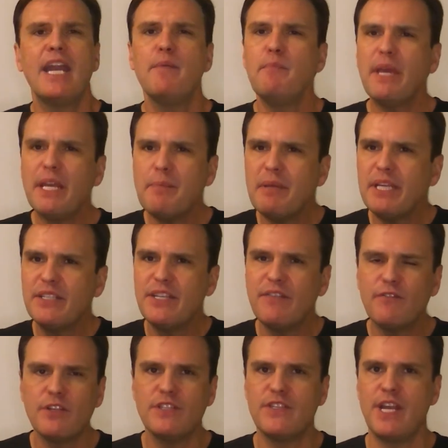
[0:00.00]
and it made a big
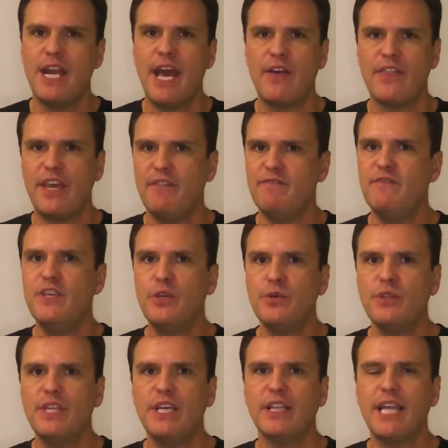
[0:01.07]
difference in how they
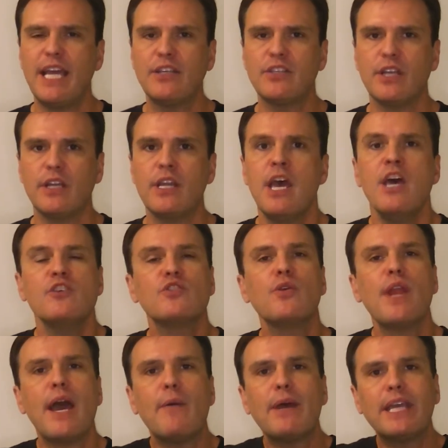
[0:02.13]
viewed the election. So
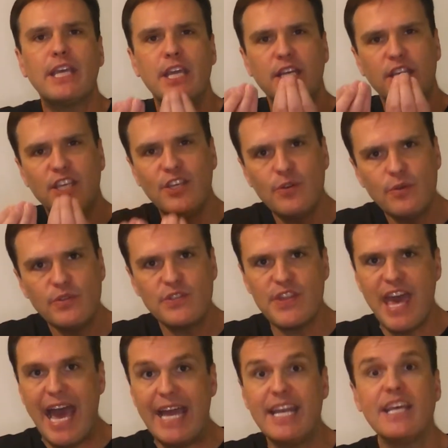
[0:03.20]
now I can use
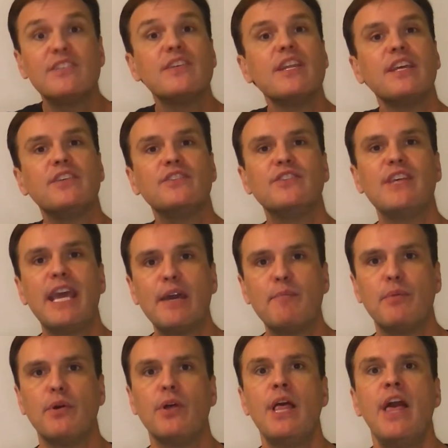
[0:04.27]
that as an
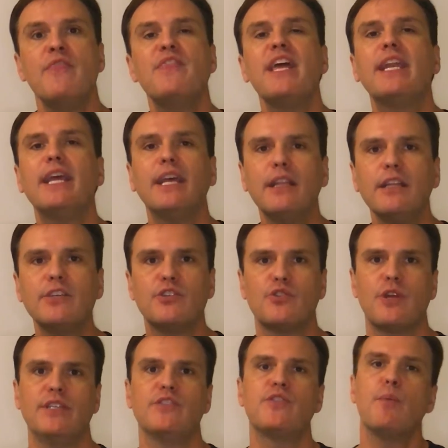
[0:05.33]
example that
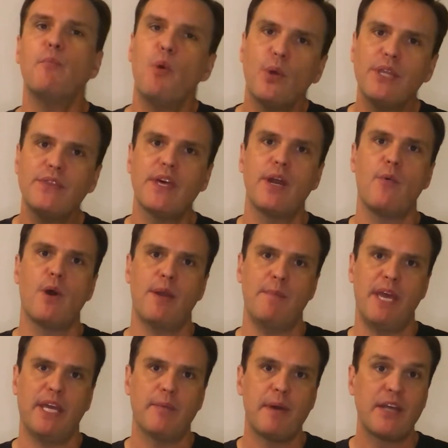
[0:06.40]
illustrates the point that I want to
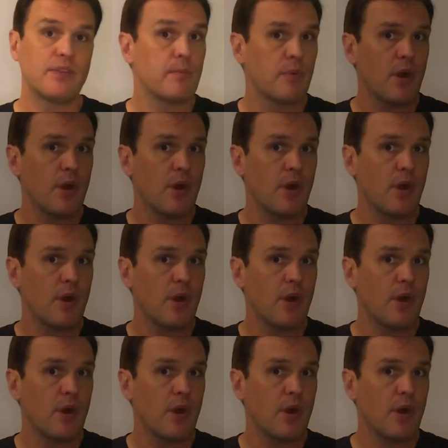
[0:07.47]
make about the